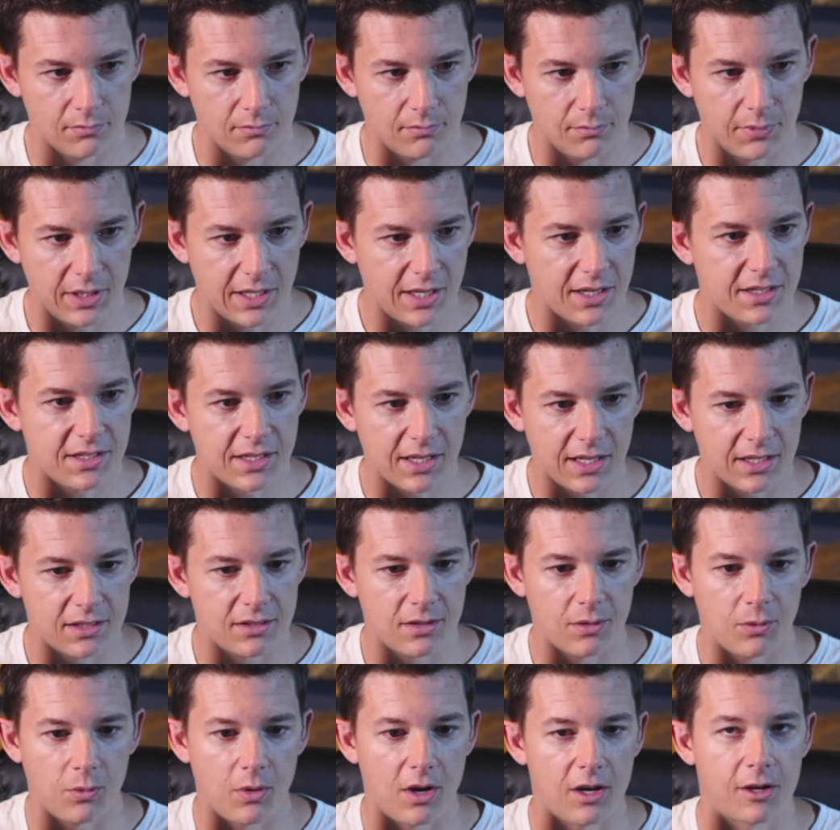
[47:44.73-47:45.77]
because I get
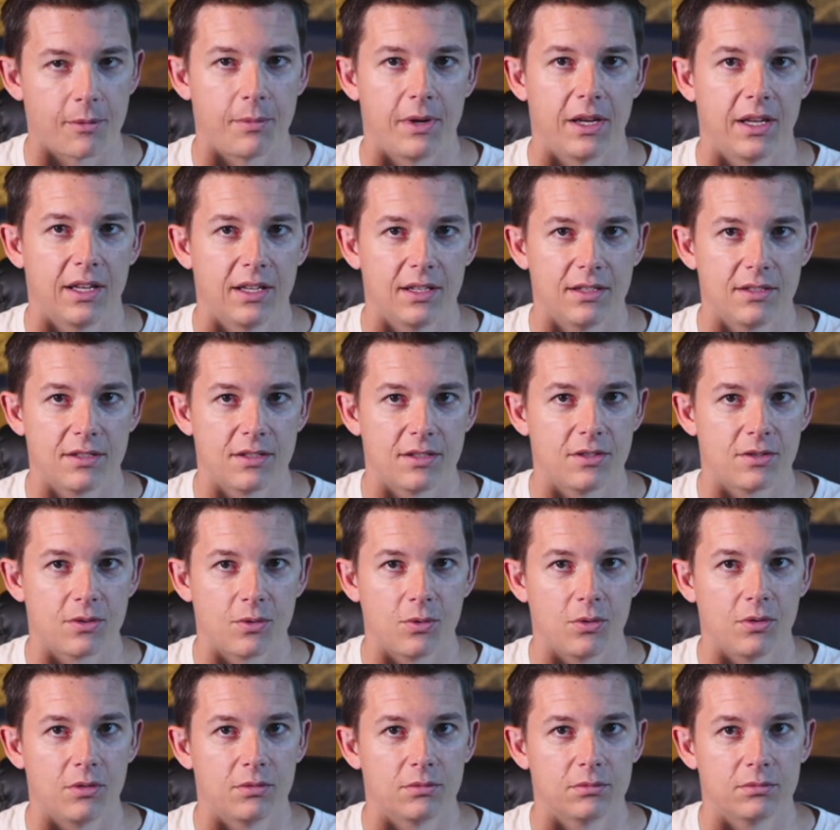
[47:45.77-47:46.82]
to walk my kids to
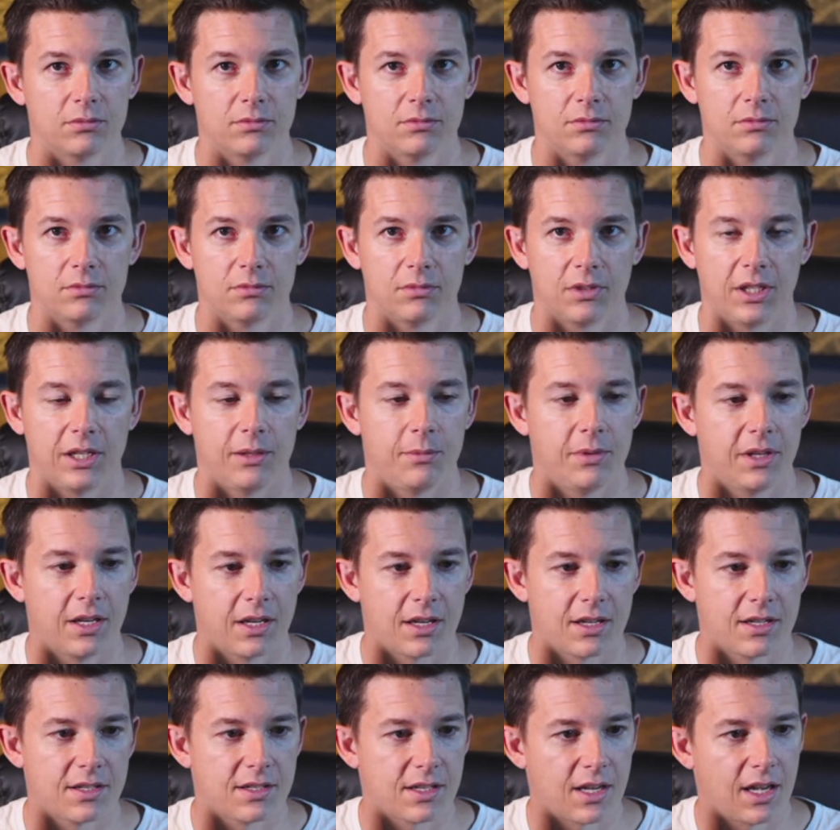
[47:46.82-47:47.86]
school, and
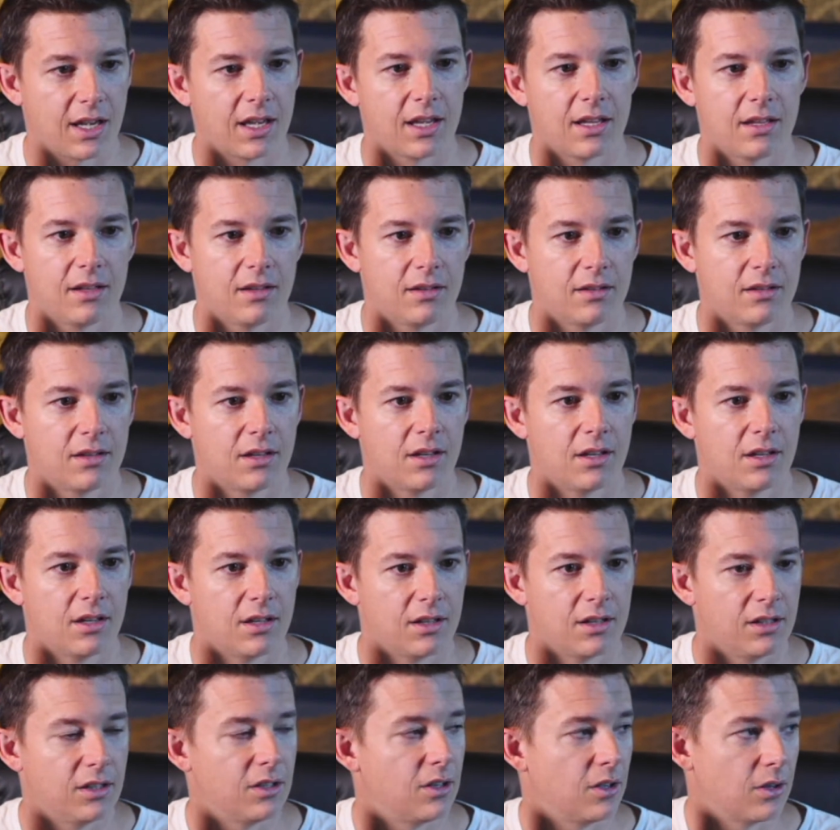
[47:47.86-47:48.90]
because I can,
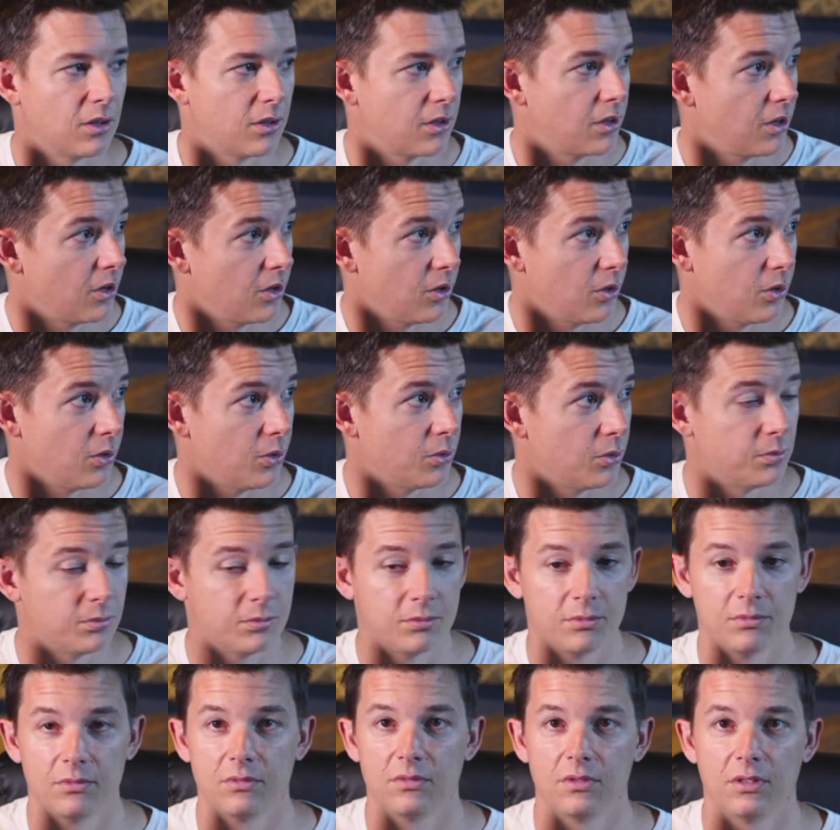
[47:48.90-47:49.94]
you know, go
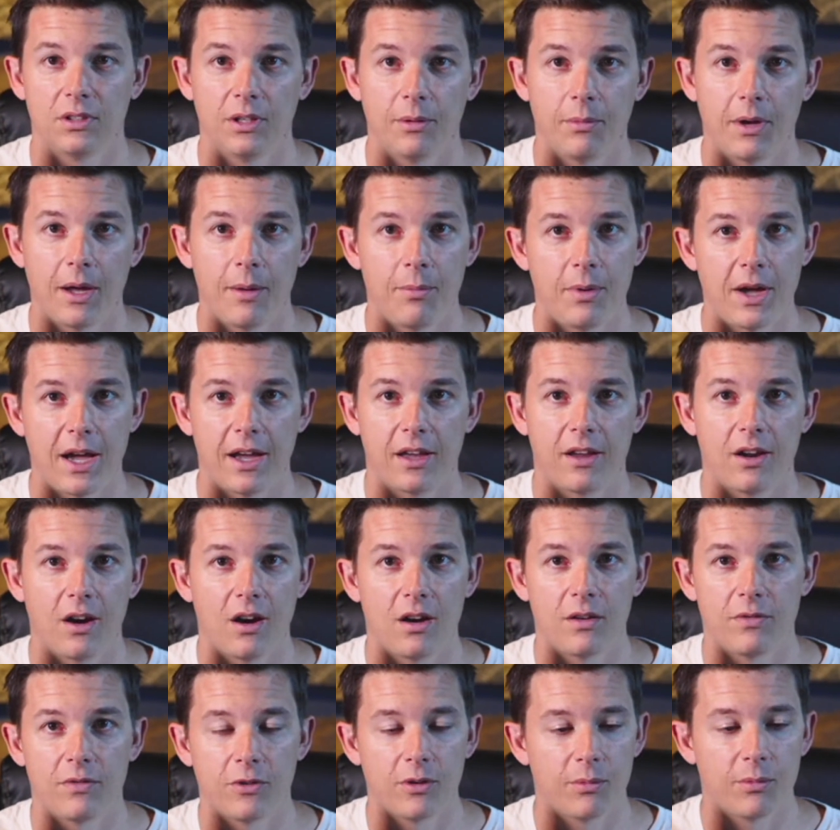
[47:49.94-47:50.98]
in my
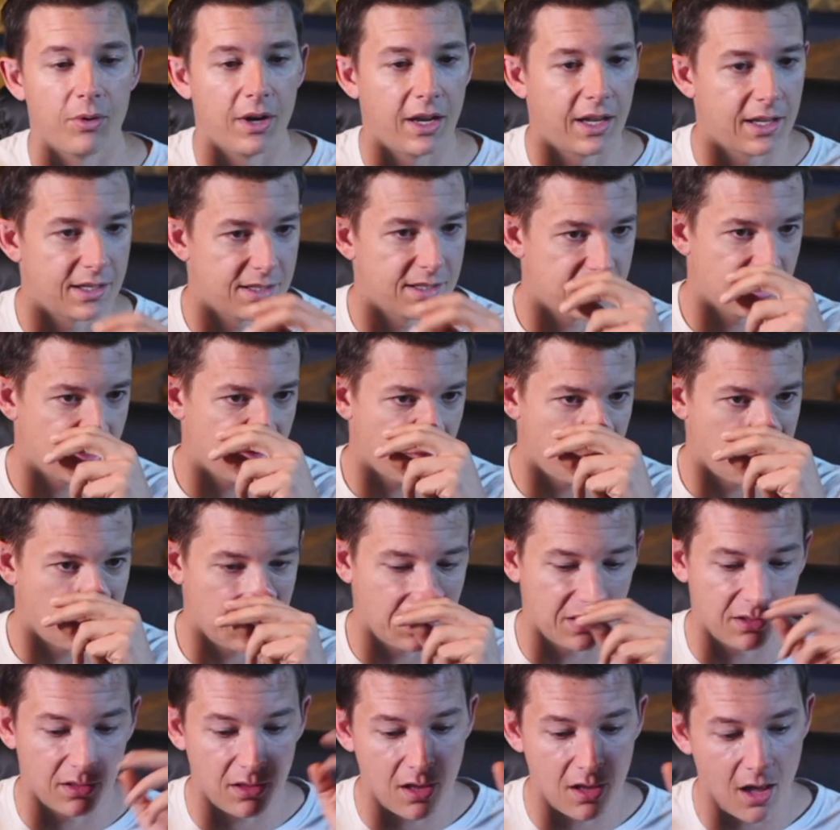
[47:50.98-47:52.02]
backyard for a break instead of
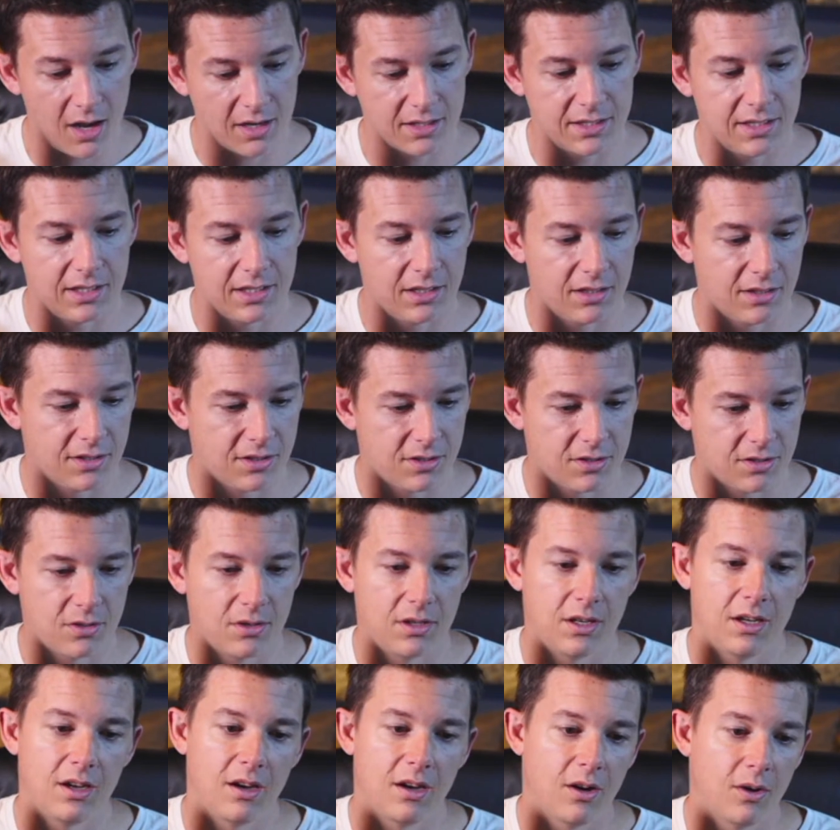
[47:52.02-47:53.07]
being locked in at a
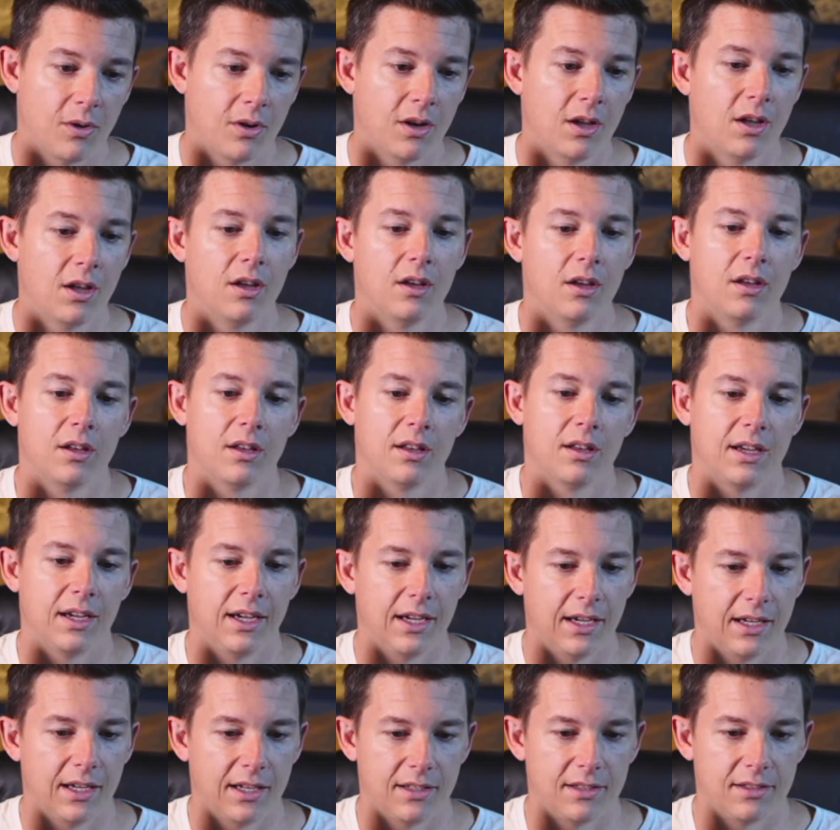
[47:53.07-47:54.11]
studio
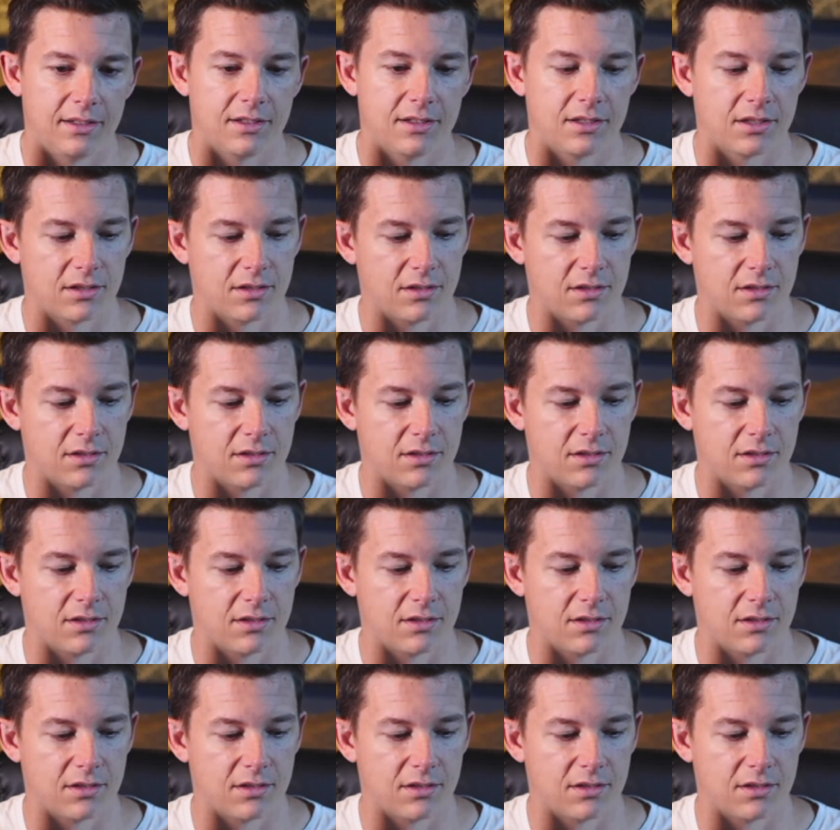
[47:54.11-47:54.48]
and